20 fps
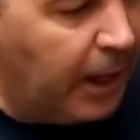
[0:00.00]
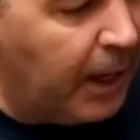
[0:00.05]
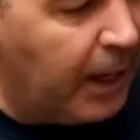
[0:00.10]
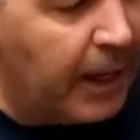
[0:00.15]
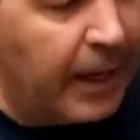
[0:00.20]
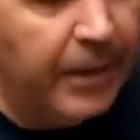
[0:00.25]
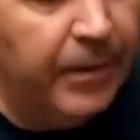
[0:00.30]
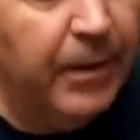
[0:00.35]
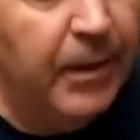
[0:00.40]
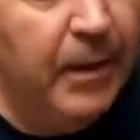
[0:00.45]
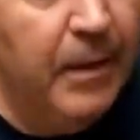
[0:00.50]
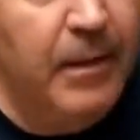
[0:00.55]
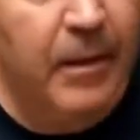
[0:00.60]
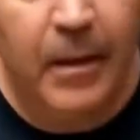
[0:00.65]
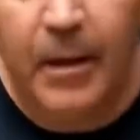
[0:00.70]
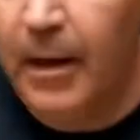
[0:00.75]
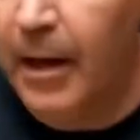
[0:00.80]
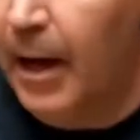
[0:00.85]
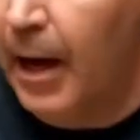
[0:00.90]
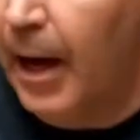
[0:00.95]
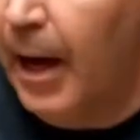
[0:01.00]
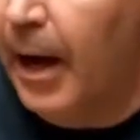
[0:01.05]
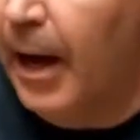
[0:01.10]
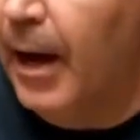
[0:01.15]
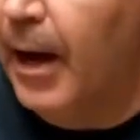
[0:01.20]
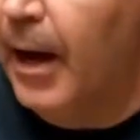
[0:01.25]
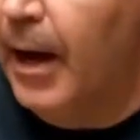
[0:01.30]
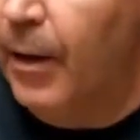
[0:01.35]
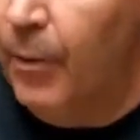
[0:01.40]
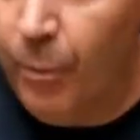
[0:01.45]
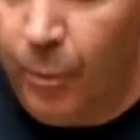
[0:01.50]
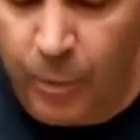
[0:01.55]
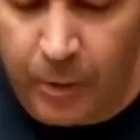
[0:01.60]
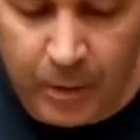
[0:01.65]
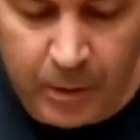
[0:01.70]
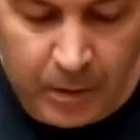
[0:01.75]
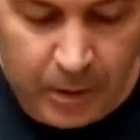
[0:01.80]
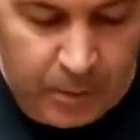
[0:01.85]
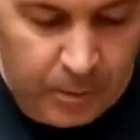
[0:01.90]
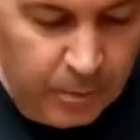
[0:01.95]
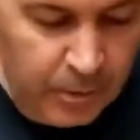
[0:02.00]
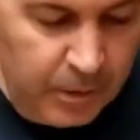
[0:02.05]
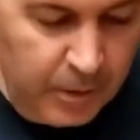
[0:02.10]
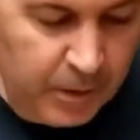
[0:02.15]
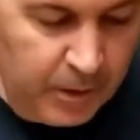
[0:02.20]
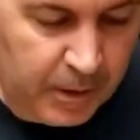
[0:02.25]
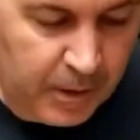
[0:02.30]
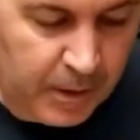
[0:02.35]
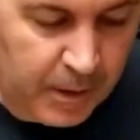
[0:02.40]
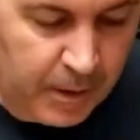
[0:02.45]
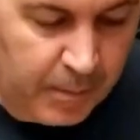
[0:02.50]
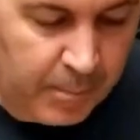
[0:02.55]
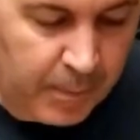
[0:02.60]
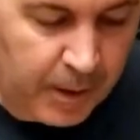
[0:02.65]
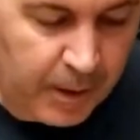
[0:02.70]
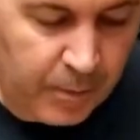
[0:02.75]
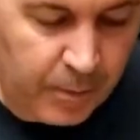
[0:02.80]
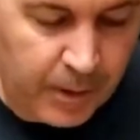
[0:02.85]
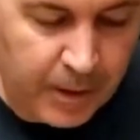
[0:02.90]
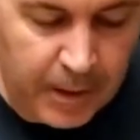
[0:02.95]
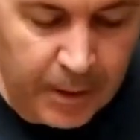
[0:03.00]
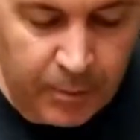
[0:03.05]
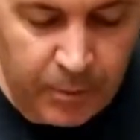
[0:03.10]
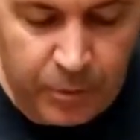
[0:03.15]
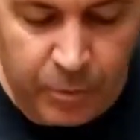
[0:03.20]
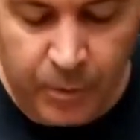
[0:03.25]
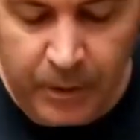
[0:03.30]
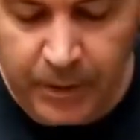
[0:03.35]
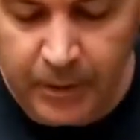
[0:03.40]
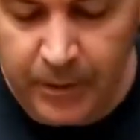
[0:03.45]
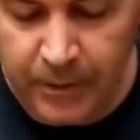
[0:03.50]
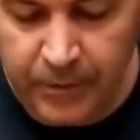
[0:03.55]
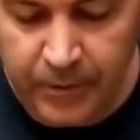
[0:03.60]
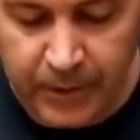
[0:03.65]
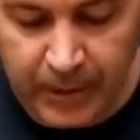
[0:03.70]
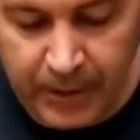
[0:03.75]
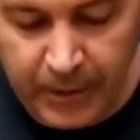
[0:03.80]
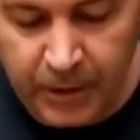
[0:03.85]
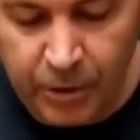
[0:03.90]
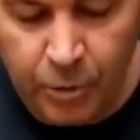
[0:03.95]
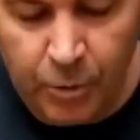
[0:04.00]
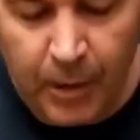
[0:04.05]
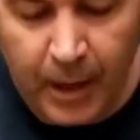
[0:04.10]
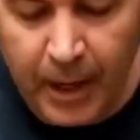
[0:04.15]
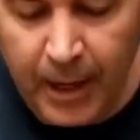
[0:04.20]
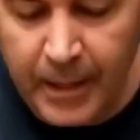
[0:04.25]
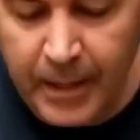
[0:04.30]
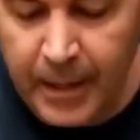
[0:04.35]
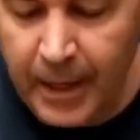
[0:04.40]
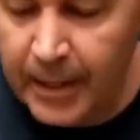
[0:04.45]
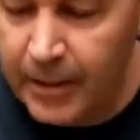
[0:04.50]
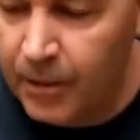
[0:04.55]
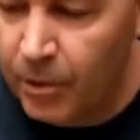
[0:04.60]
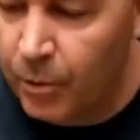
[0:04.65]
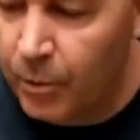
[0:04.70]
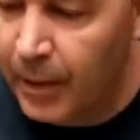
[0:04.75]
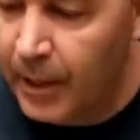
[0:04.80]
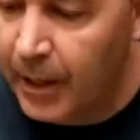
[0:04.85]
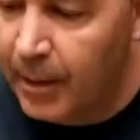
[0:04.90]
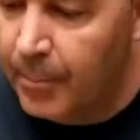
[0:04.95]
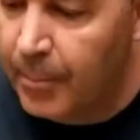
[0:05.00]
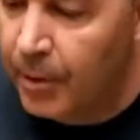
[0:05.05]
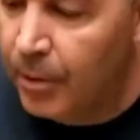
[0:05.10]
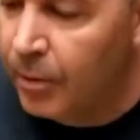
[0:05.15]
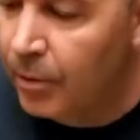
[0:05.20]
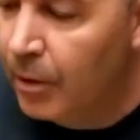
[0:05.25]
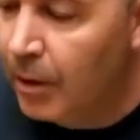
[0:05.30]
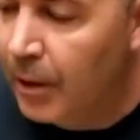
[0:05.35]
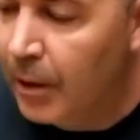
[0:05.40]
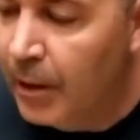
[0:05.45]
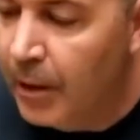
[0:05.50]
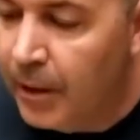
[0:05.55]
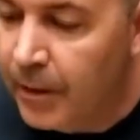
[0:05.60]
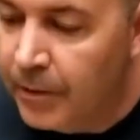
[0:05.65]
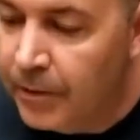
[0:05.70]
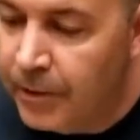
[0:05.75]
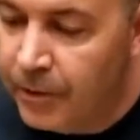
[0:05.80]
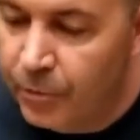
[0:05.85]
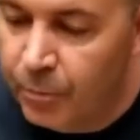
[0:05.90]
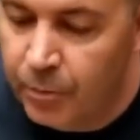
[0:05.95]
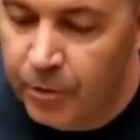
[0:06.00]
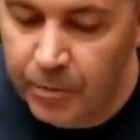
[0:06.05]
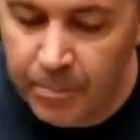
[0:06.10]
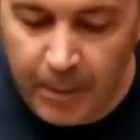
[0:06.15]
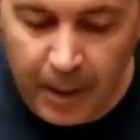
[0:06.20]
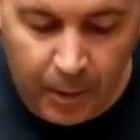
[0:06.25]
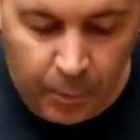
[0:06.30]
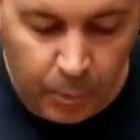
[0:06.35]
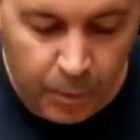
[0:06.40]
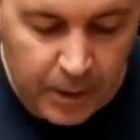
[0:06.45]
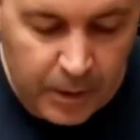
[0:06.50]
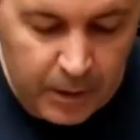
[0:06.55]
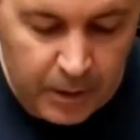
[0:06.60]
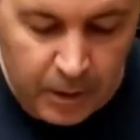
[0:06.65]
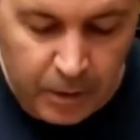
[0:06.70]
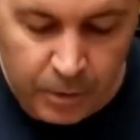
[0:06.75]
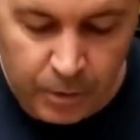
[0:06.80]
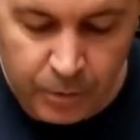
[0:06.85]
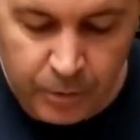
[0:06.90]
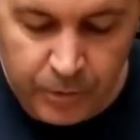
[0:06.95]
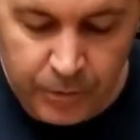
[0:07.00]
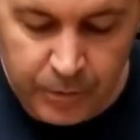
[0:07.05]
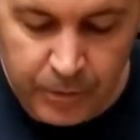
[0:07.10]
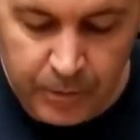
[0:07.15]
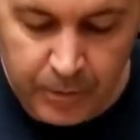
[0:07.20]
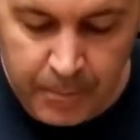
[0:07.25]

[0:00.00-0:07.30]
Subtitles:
And then I really, and by the way, that was with the ZQI NATO ammo. This was my reloads.